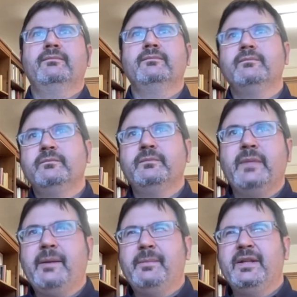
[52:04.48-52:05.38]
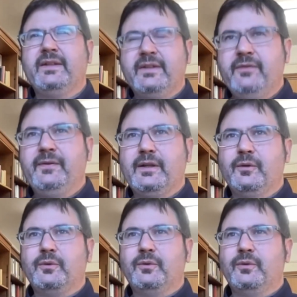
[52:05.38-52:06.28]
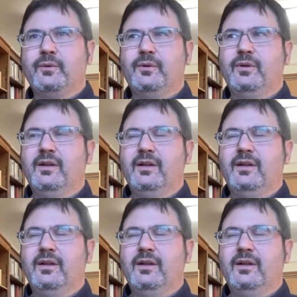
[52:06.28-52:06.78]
may be difficult to